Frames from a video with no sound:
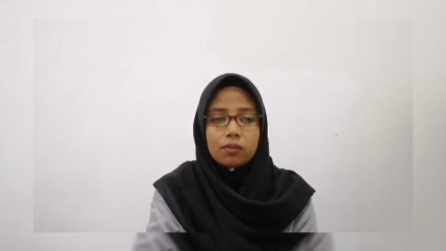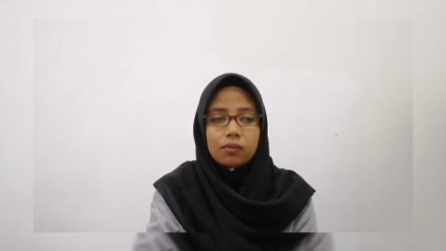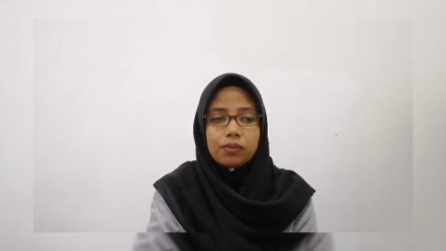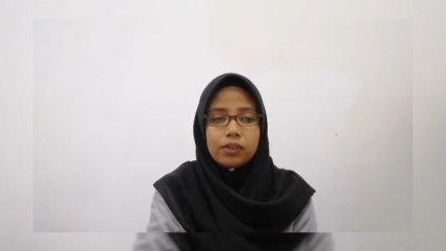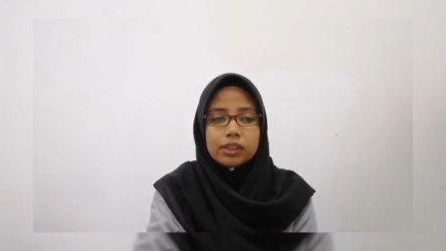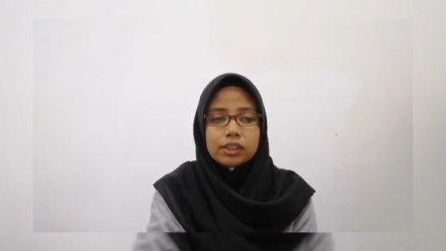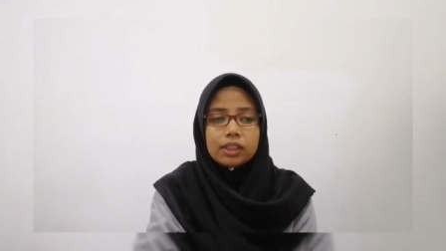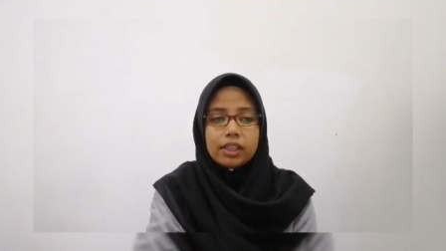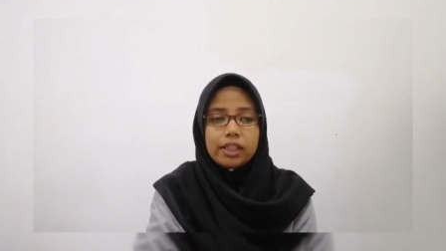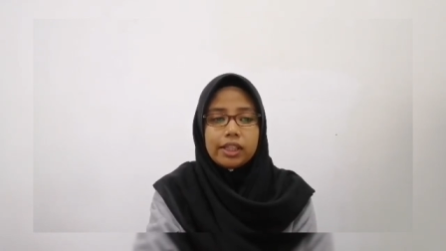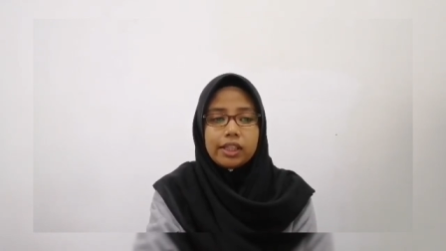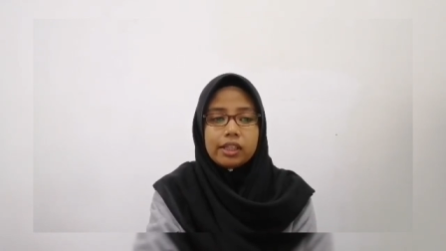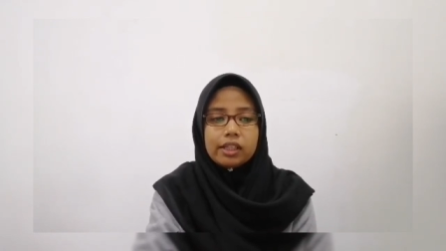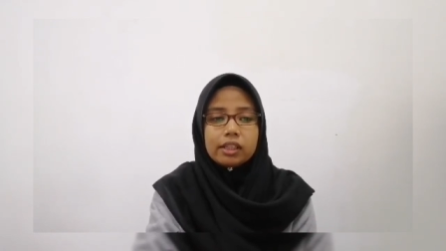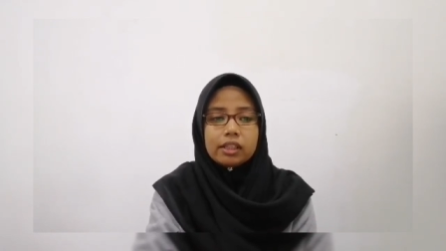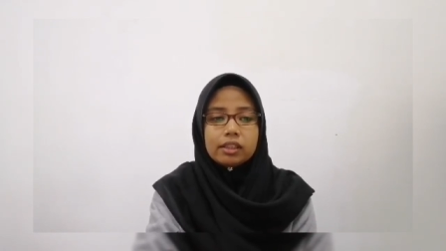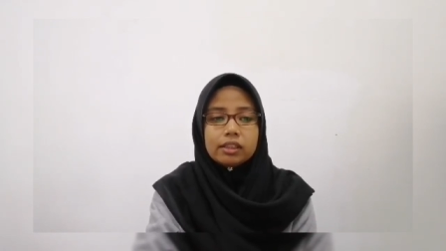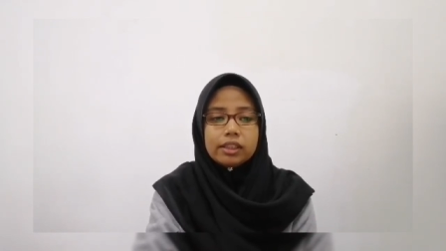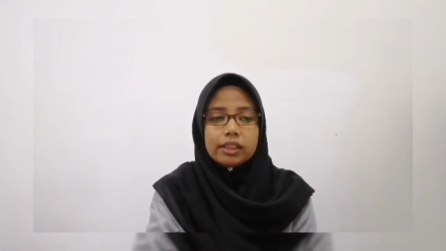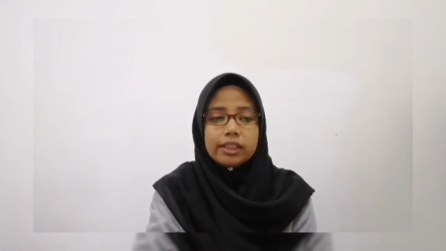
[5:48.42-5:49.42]
firstly,
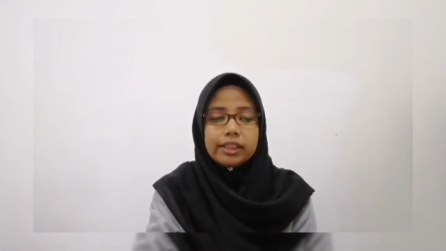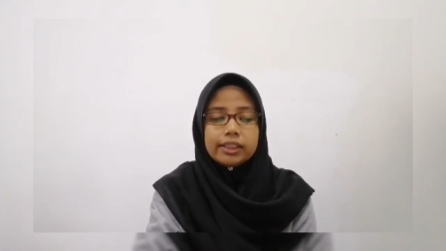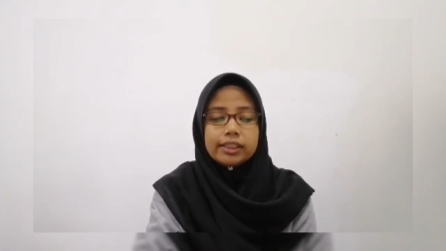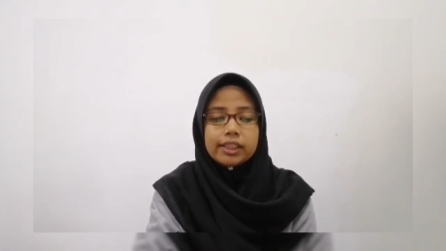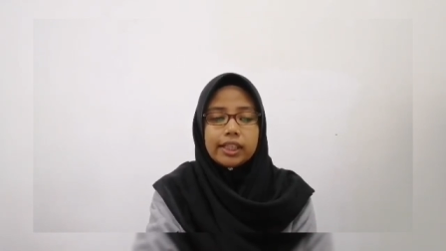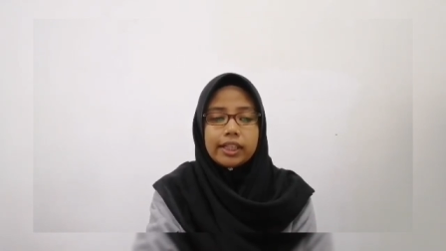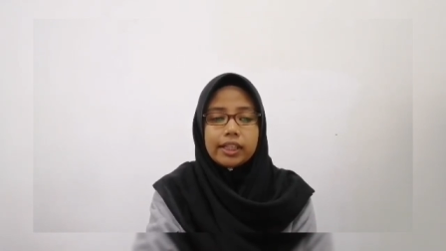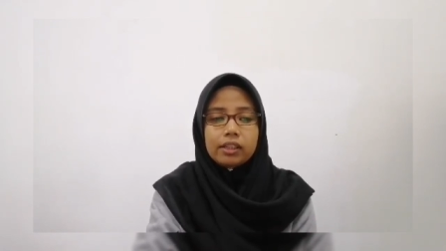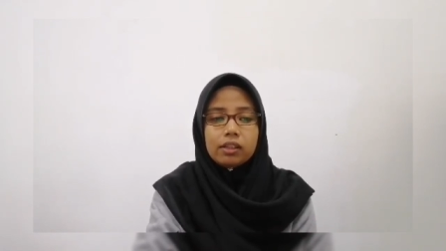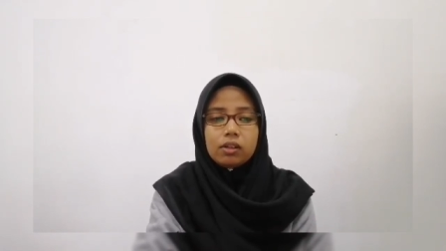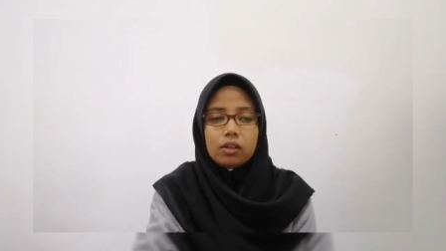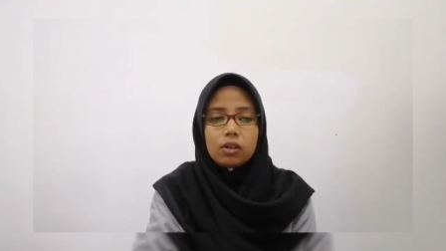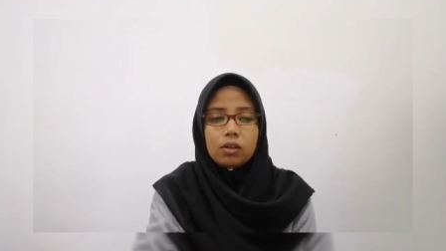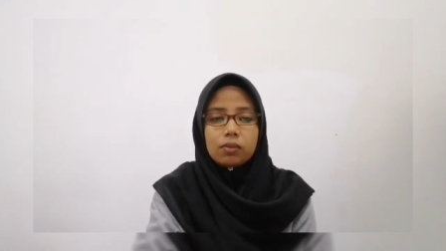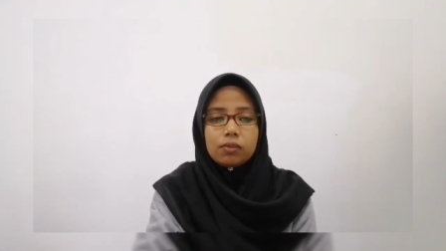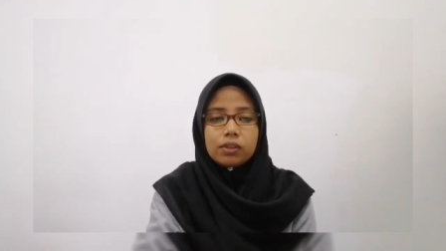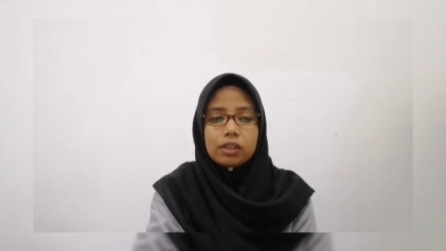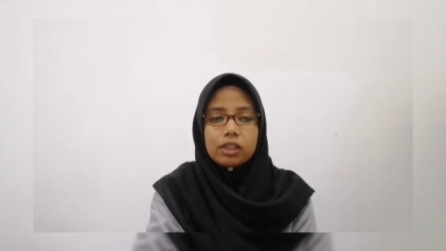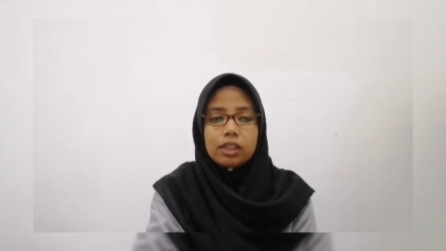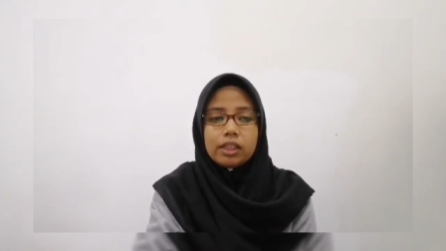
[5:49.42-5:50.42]
the design
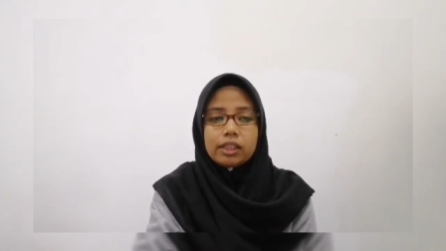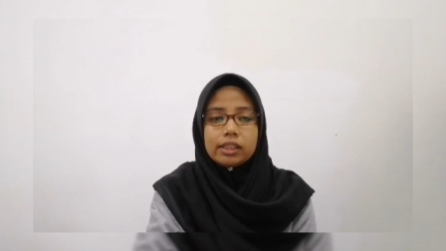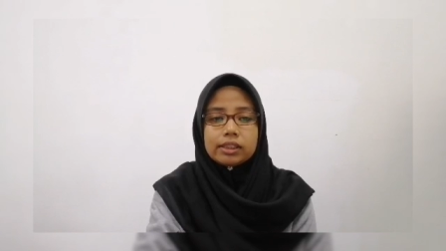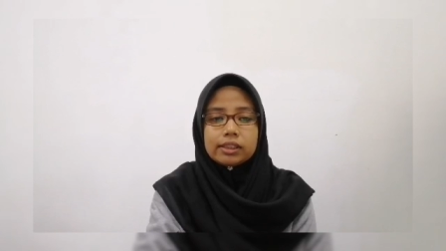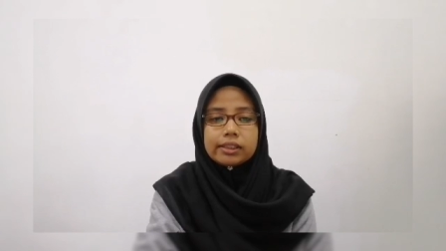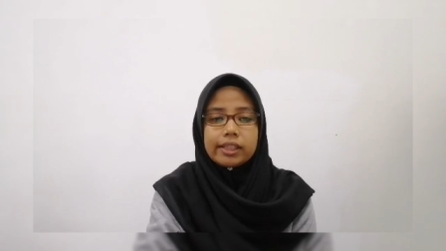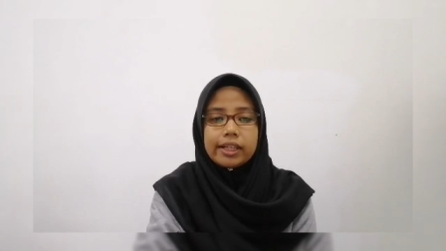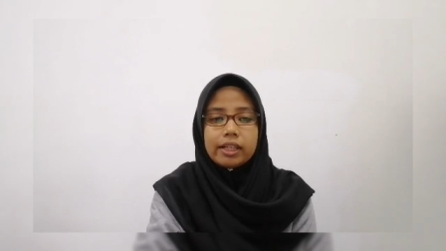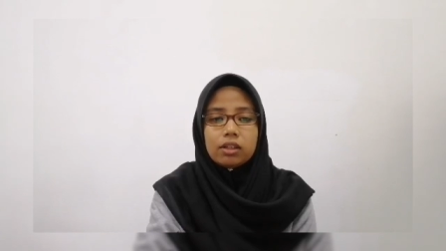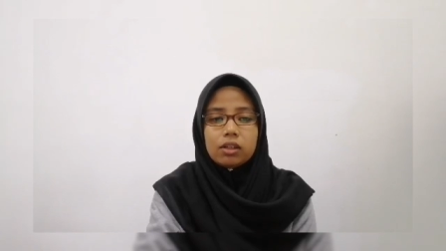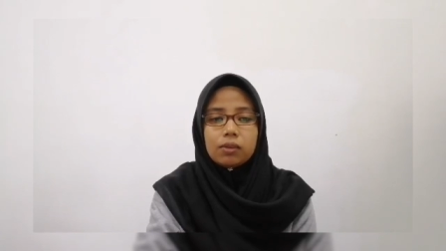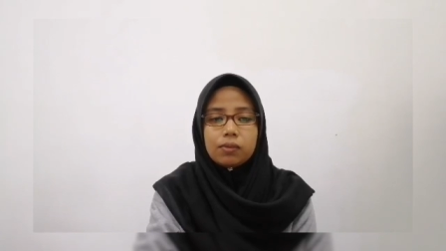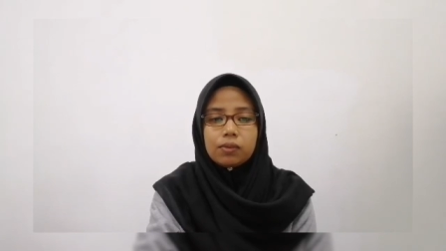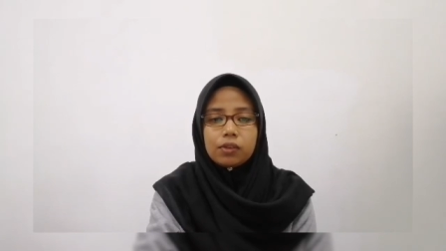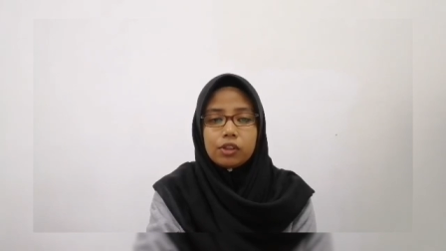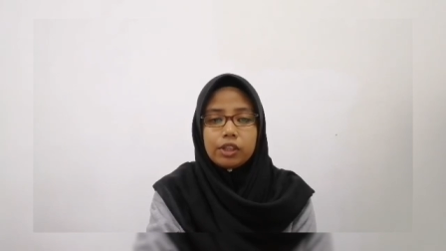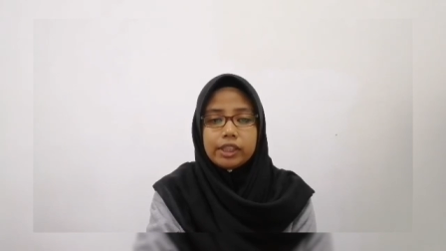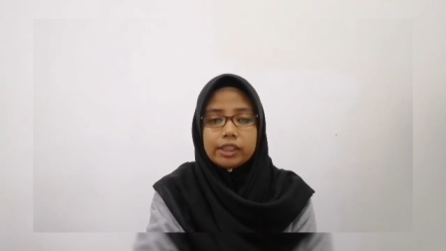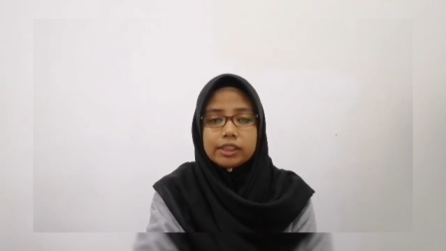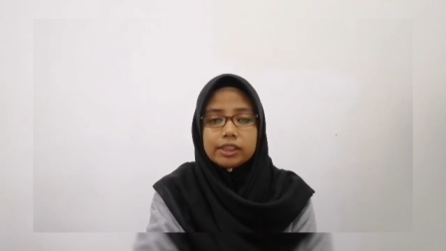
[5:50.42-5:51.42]
of earlier style of
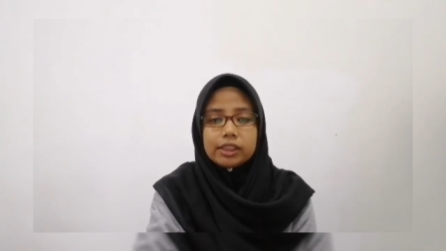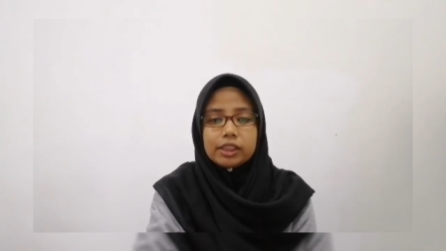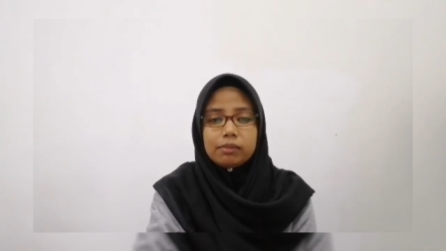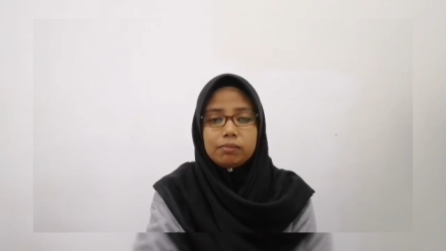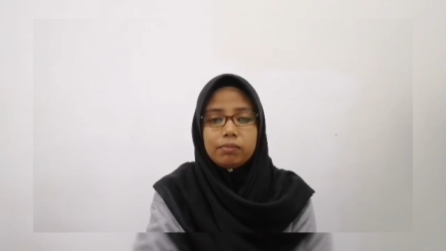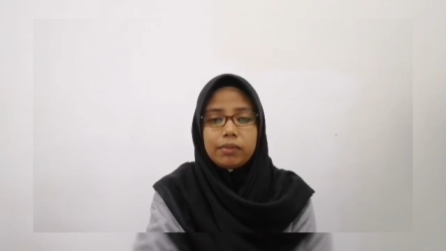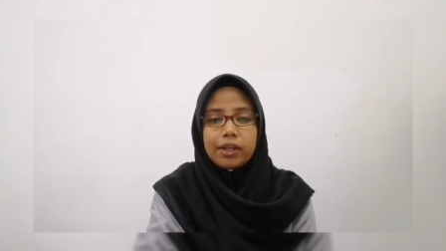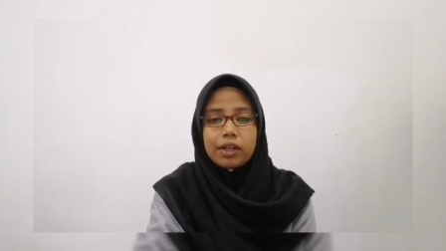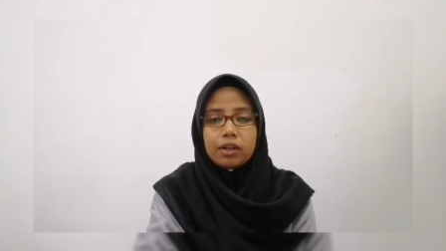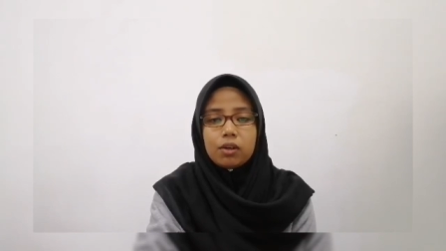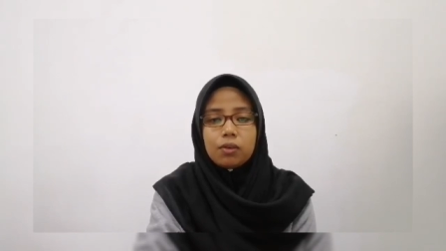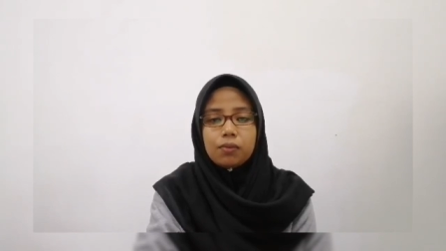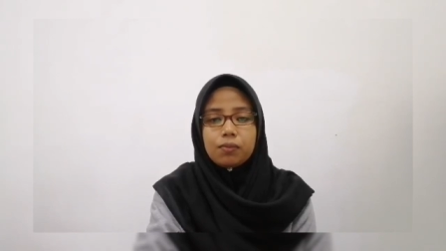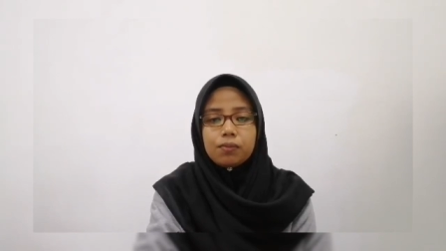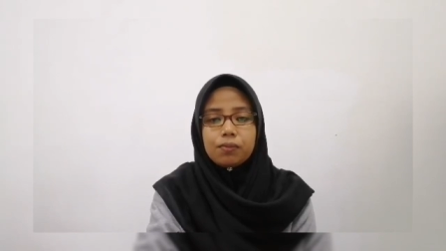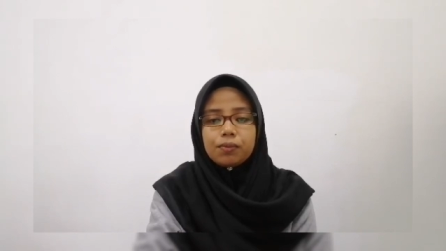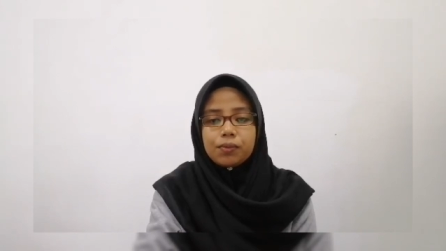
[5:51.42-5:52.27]
condenser made of